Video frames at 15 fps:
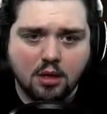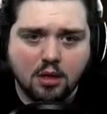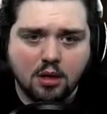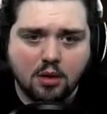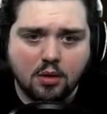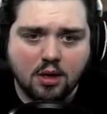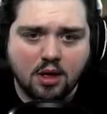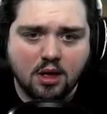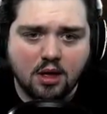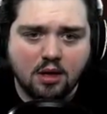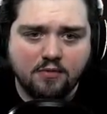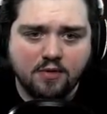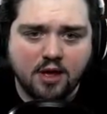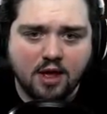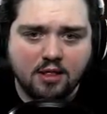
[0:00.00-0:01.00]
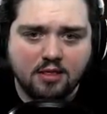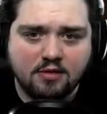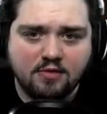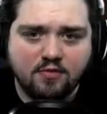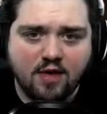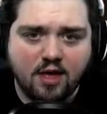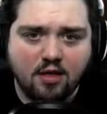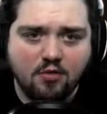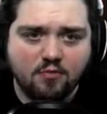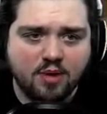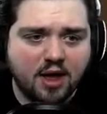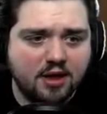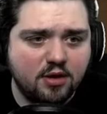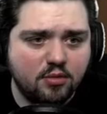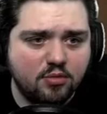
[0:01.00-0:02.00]
Okay, I've got this valve, but
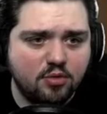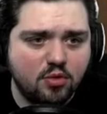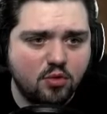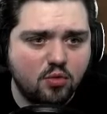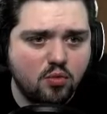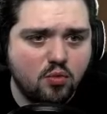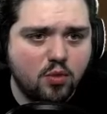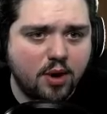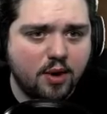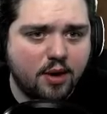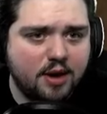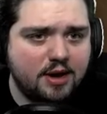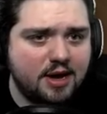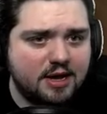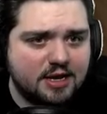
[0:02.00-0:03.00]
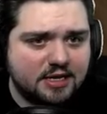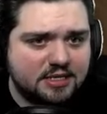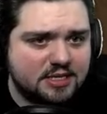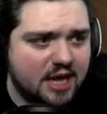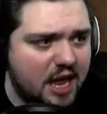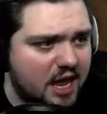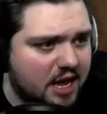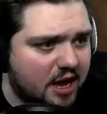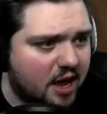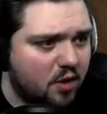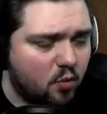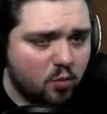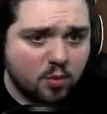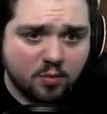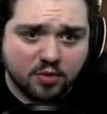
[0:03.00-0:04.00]
I don't know where I need to take it. I don't
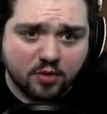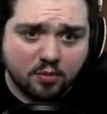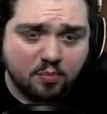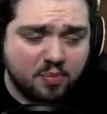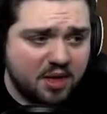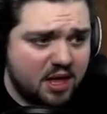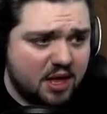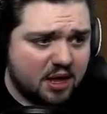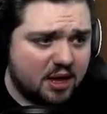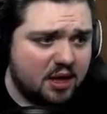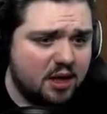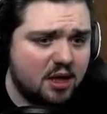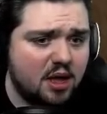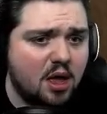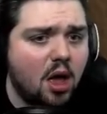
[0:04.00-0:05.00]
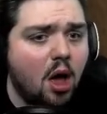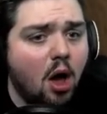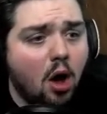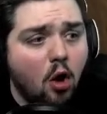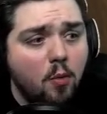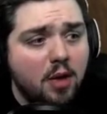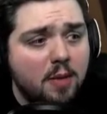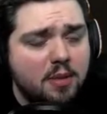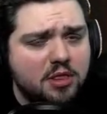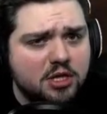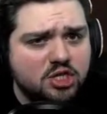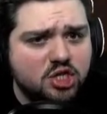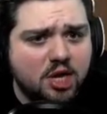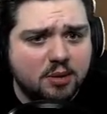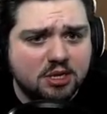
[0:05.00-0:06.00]
remember there being... Oh, maybe the
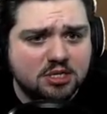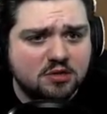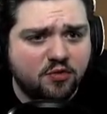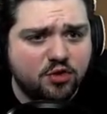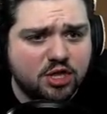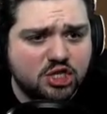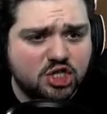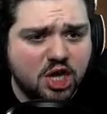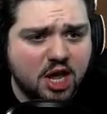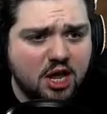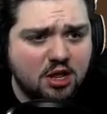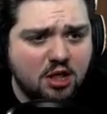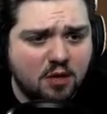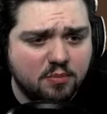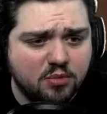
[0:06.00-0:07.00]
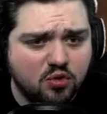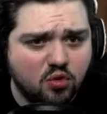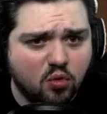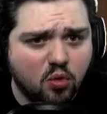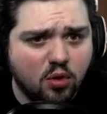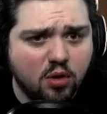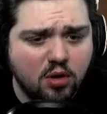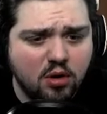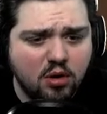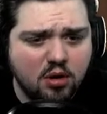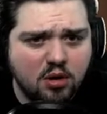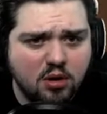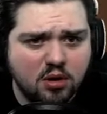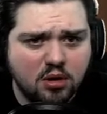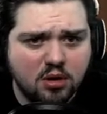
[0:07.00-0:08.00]
chain... Is this for the chained-up door?
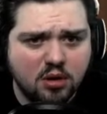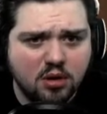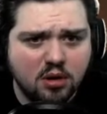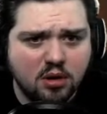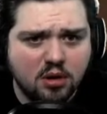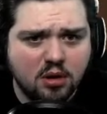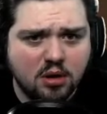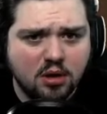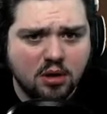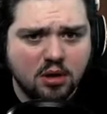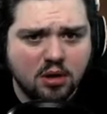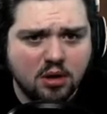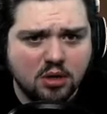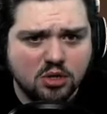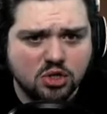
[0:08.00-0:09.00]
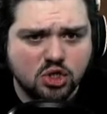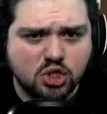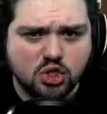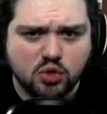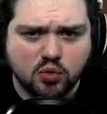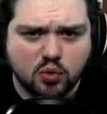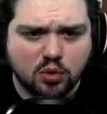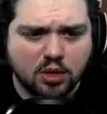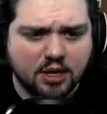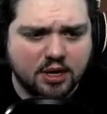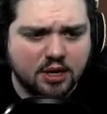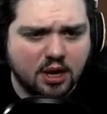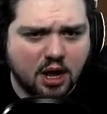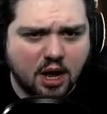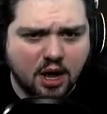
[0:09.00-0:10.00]
Surely
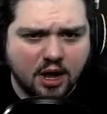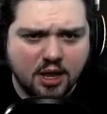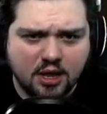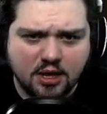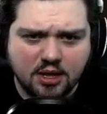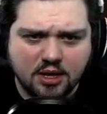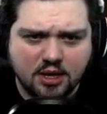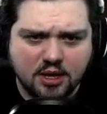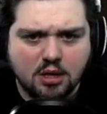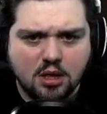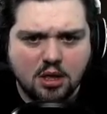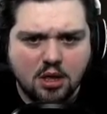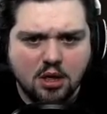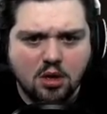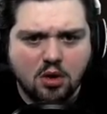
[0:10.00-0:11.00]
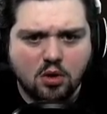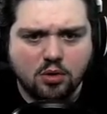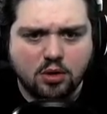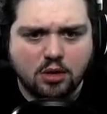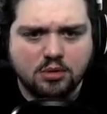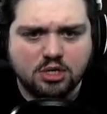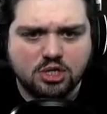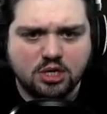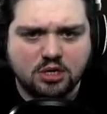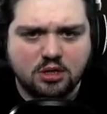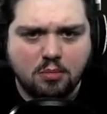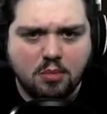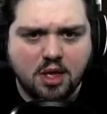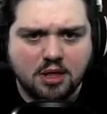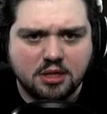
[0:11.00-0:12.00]
not. Hold on, I want to check the
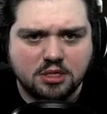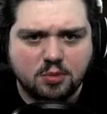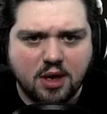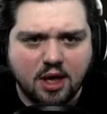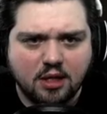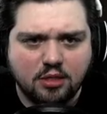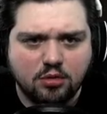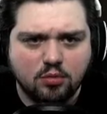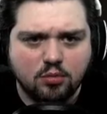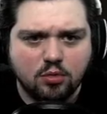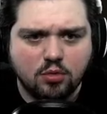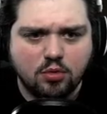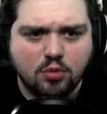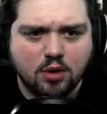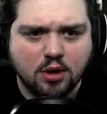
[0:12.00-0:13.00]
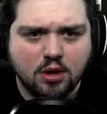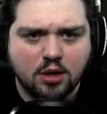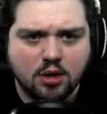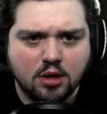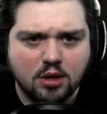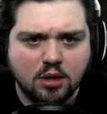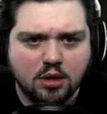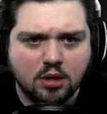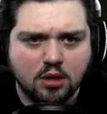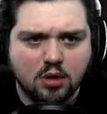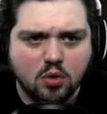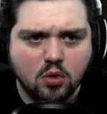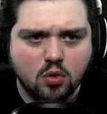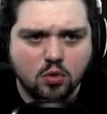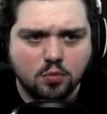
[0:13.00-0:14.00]
men's bathroom real quick.
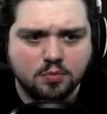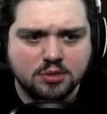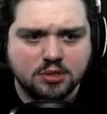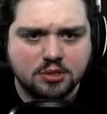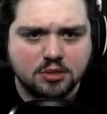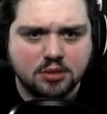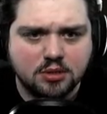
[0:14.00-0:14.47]
Oops.